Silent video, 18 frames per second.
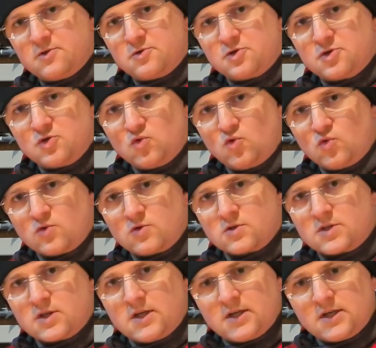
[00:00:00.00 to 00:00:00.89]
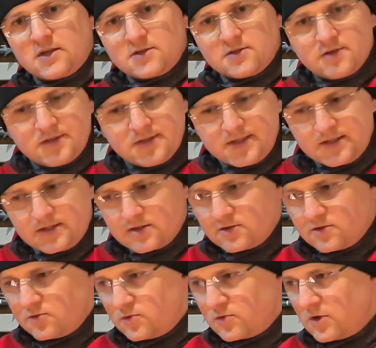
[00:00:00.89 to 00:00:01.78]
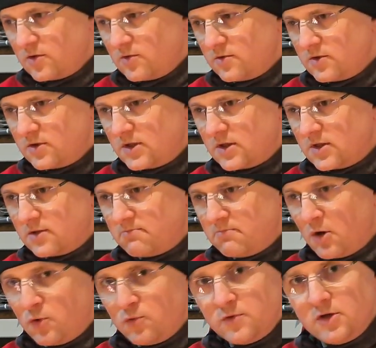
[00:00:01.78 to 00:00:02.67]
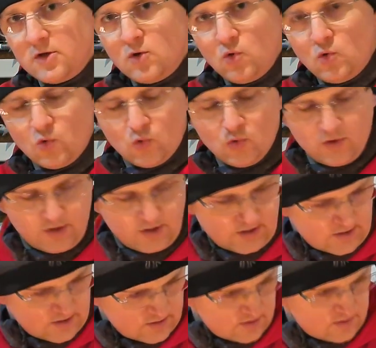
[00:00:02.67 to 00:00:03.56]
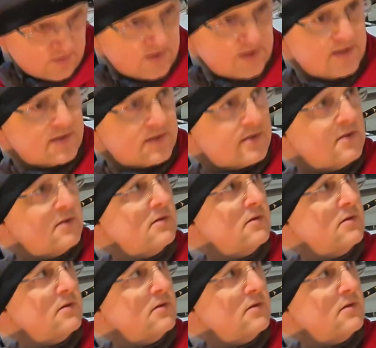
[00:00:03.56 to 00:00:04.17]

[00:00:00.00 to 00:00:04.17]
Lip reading: short because I need to go and mow the lawn. Where's the